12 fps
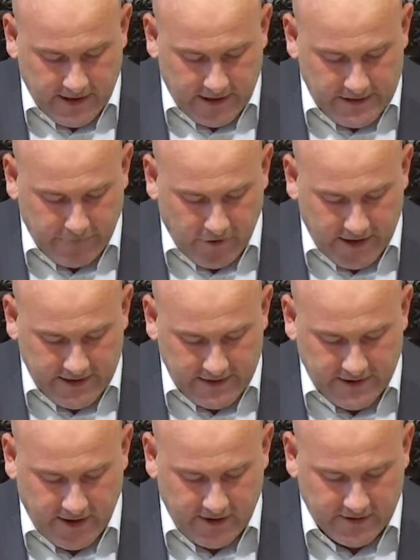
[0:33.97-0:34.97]
And divided
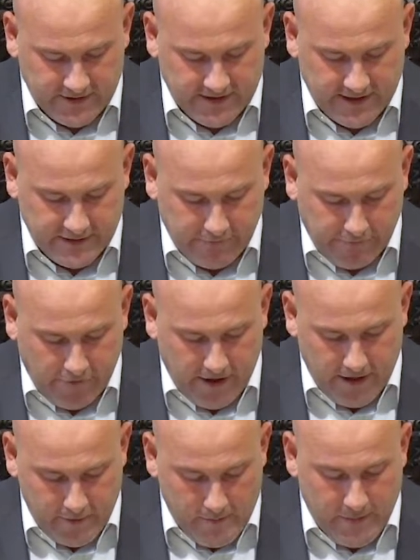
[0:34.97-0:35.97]
tongues as of
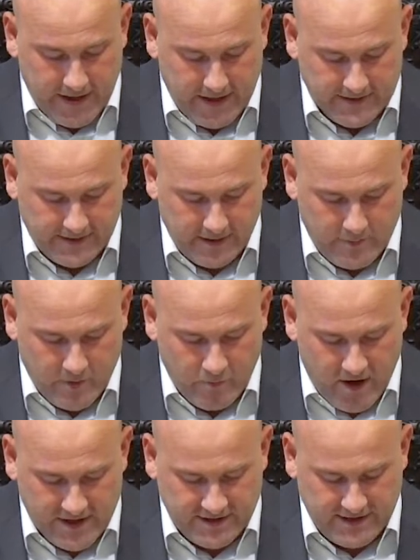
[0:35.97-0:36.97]
fire appeared to them and
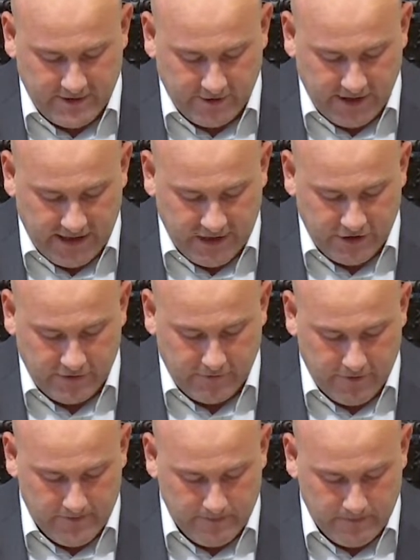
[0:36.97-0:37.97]
rested on each of
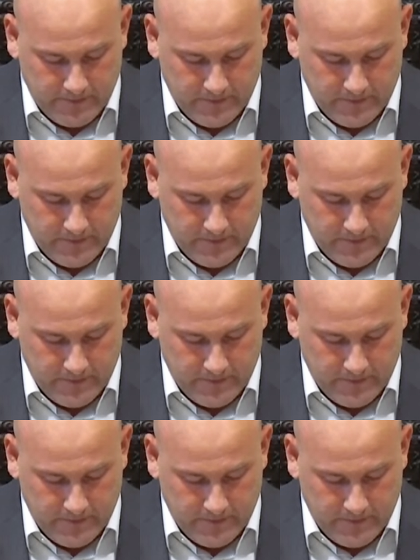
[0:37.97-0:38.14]
them.